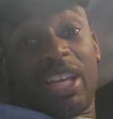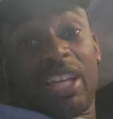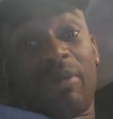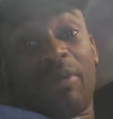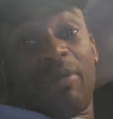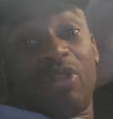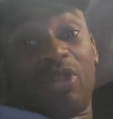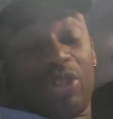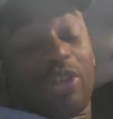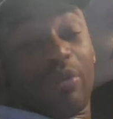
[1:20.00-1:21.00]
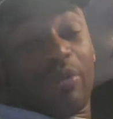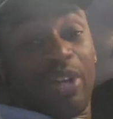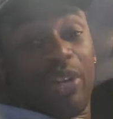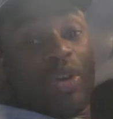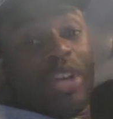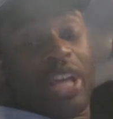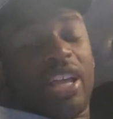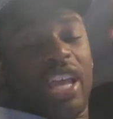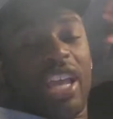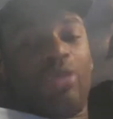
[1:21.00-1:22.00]
and I might put it on a shirt for you and
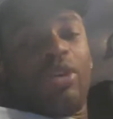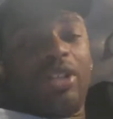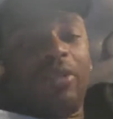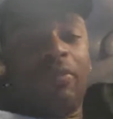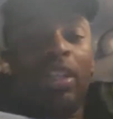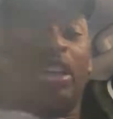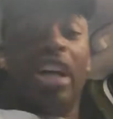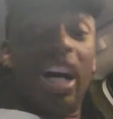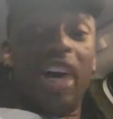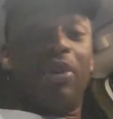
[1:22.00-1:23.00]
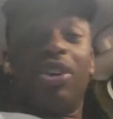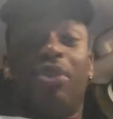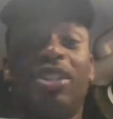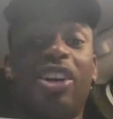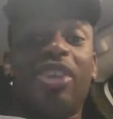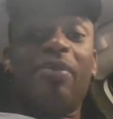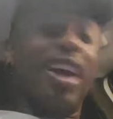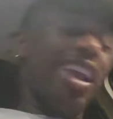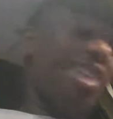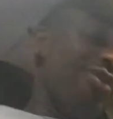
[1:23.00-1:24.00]
whatnot. Anyways, we're gonna be talking
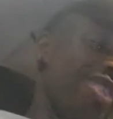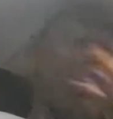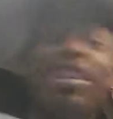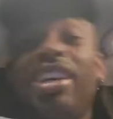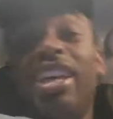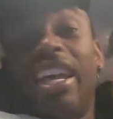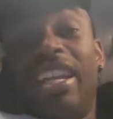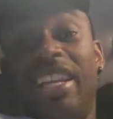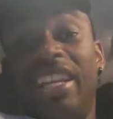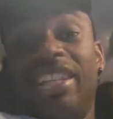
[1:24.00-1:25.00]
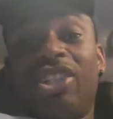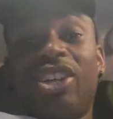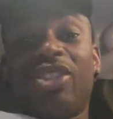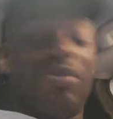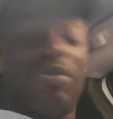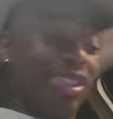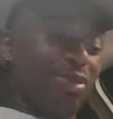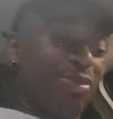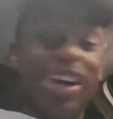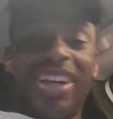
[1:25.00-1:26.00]
about AB, and a shock to my
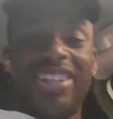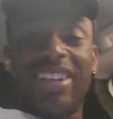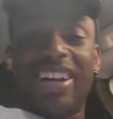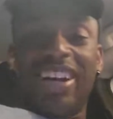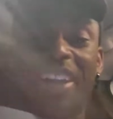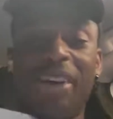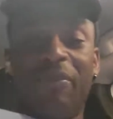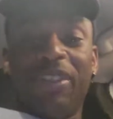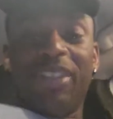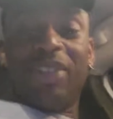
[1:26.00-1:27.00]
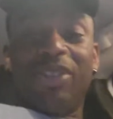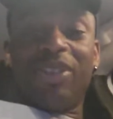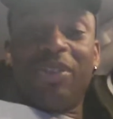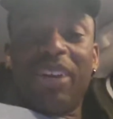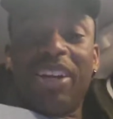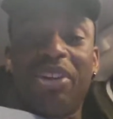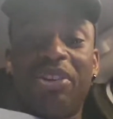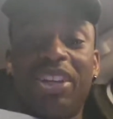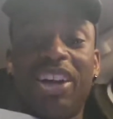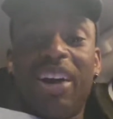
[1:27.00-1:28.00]
surprise, somebody
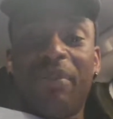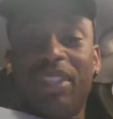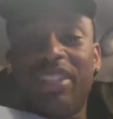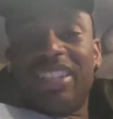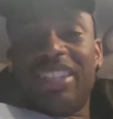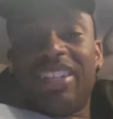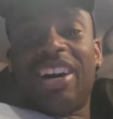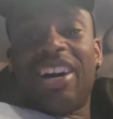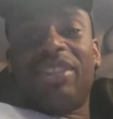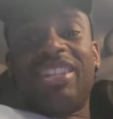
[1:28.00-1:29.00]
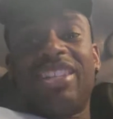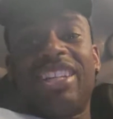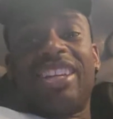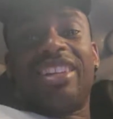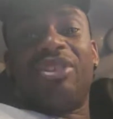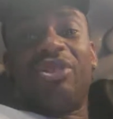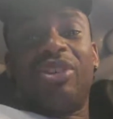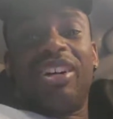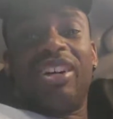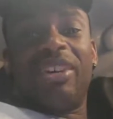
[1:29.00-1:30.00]
already commented like,
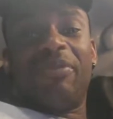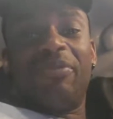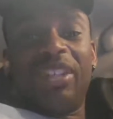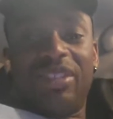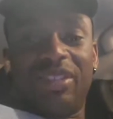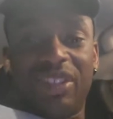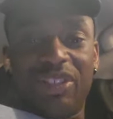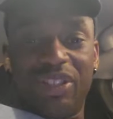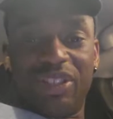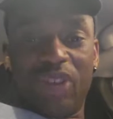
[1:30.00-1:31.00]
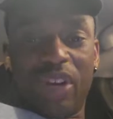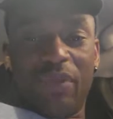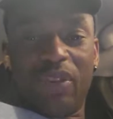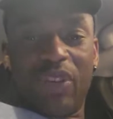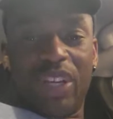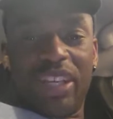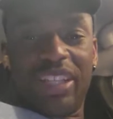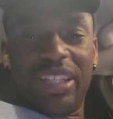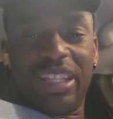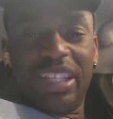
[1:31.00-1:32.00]
he's such a drama
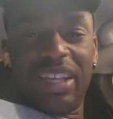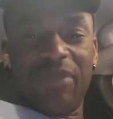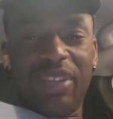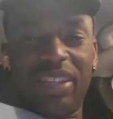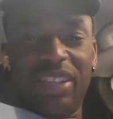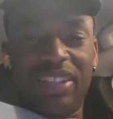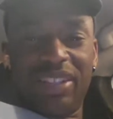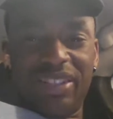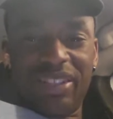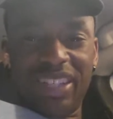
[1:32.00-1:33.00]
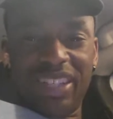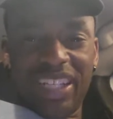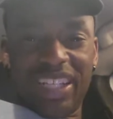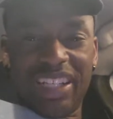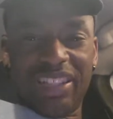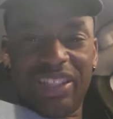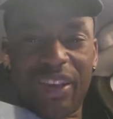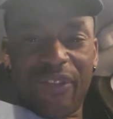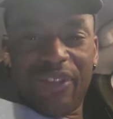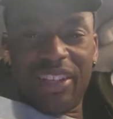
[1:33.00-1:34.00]
queen. Yep, he is. He
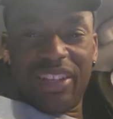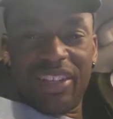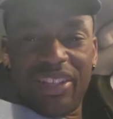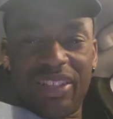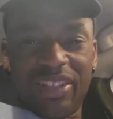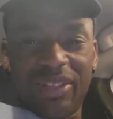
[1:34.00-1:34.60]
definitely is.